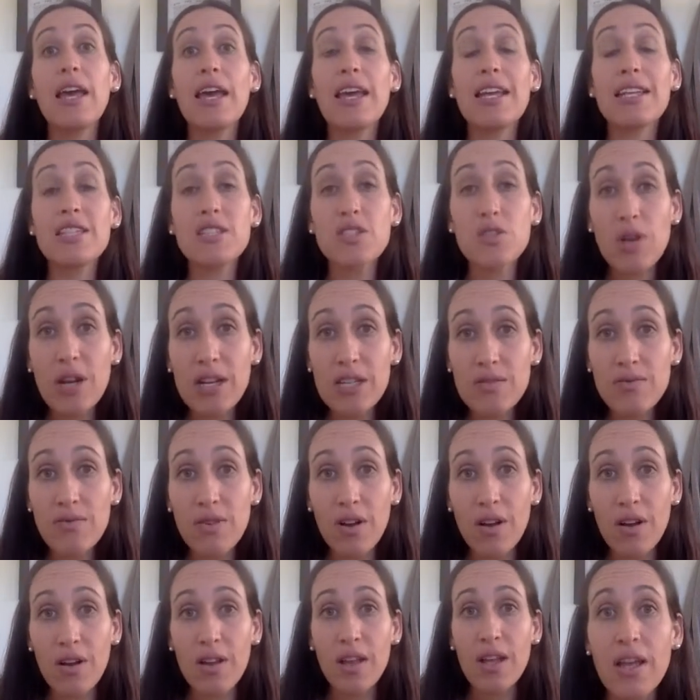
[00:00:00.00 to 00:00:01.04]
It's
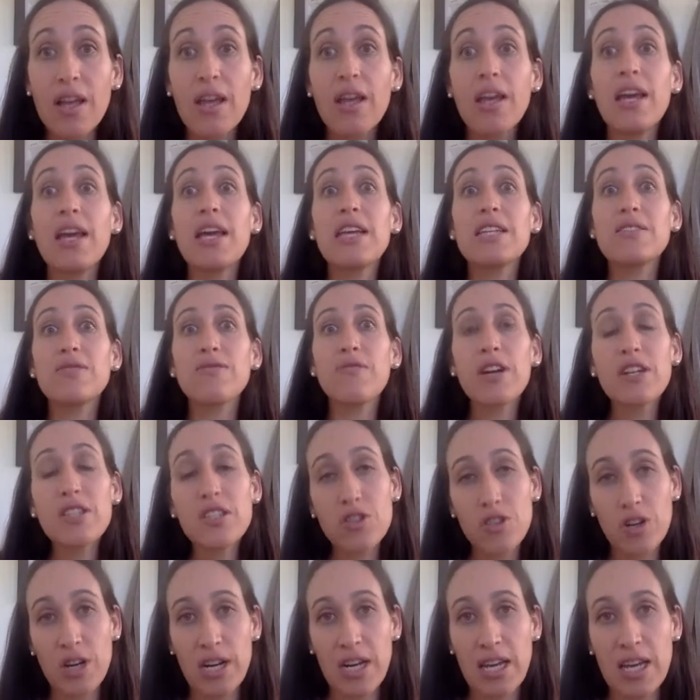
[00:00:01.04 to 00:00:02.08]
stressful. It's
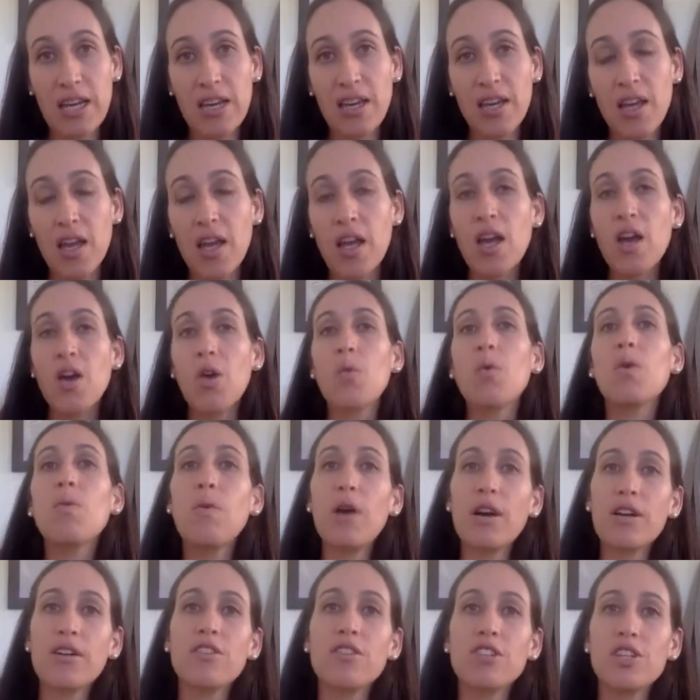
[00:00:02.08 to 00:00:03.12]
frustrating. We
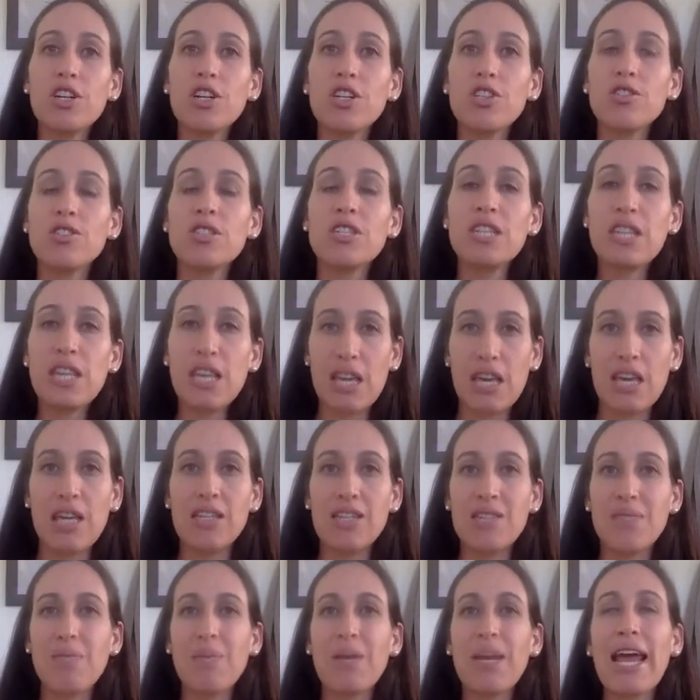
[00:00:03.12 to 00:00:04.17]
want our children to
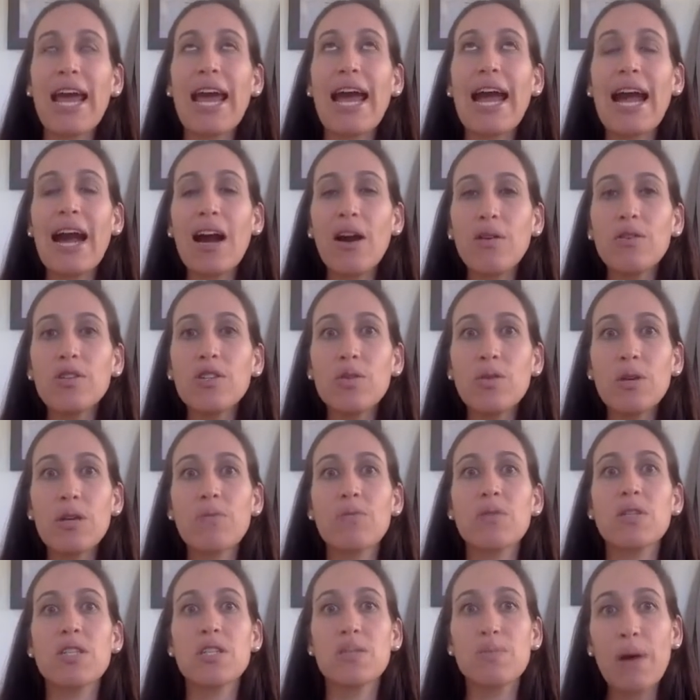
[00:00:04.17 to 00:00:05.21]
eat, but how do we
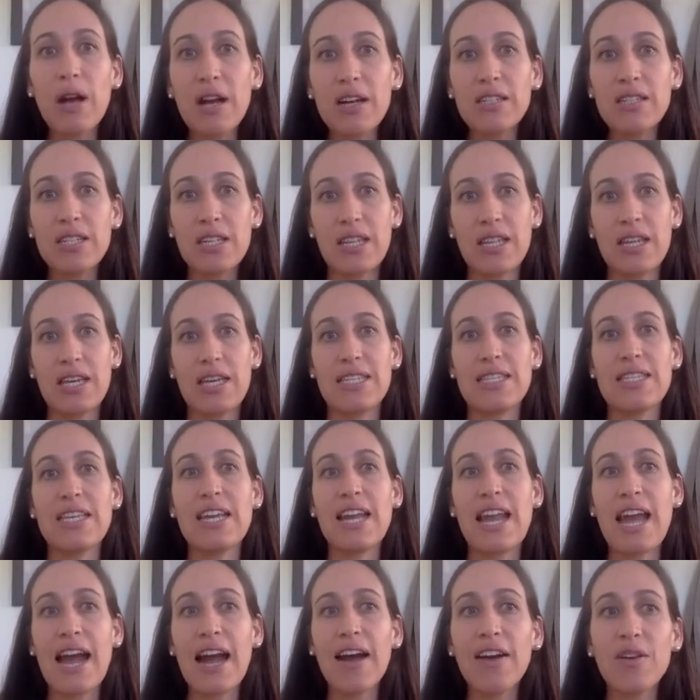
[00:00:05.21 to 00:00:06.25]
respond to this and
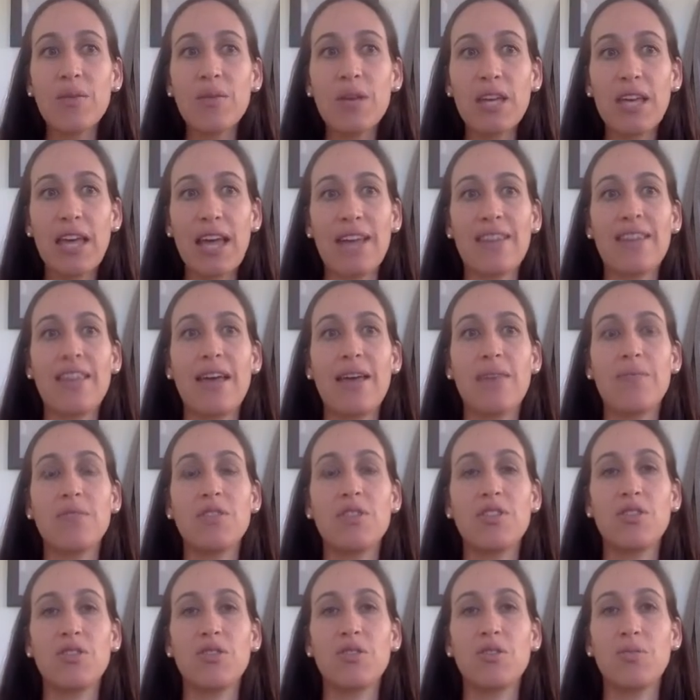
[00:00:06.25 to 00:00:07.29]
how do we get them
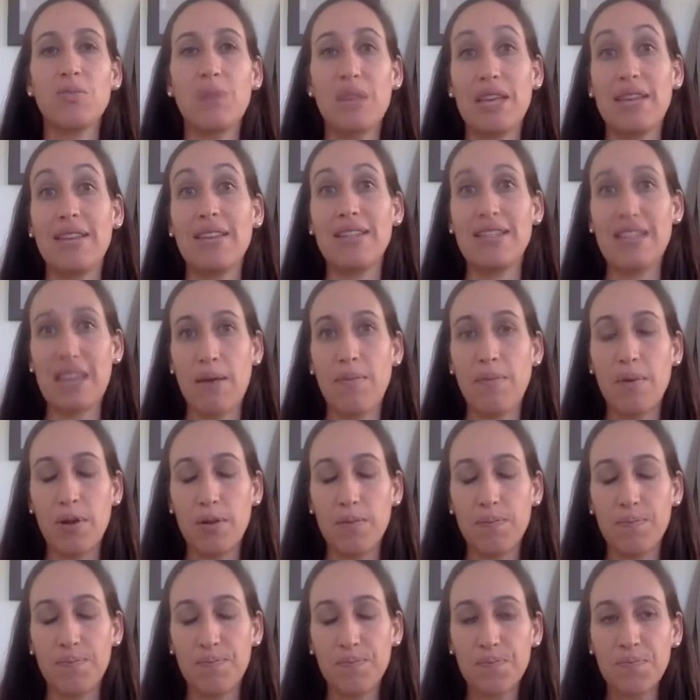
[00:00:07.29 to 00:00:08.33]
to be at the table?
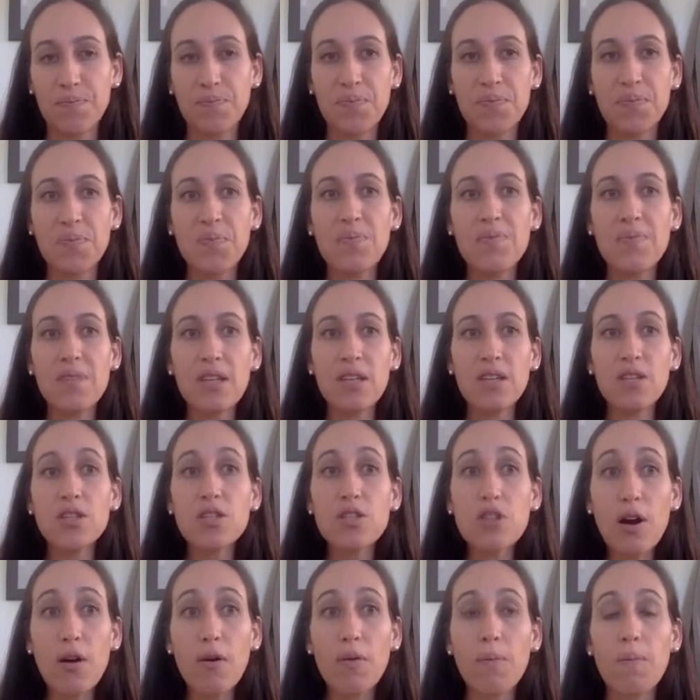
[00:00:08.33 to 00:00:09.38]

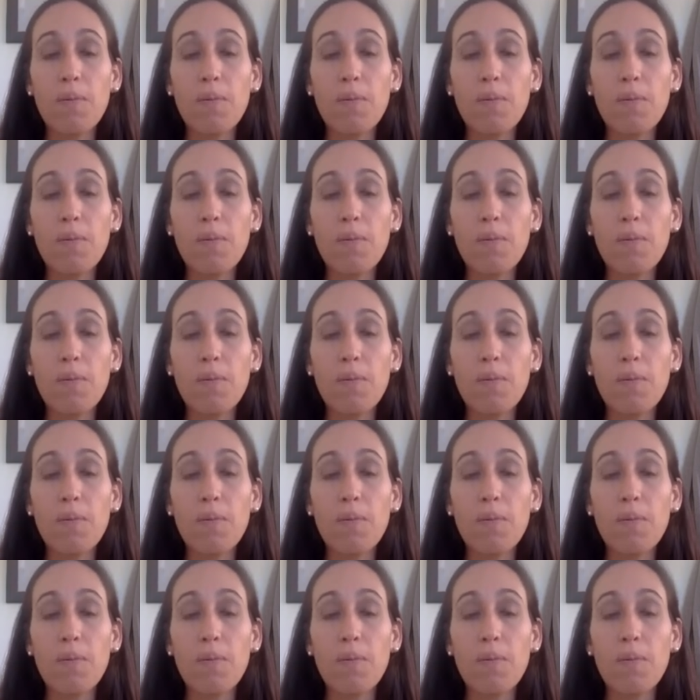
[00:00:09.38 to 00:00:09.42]
So,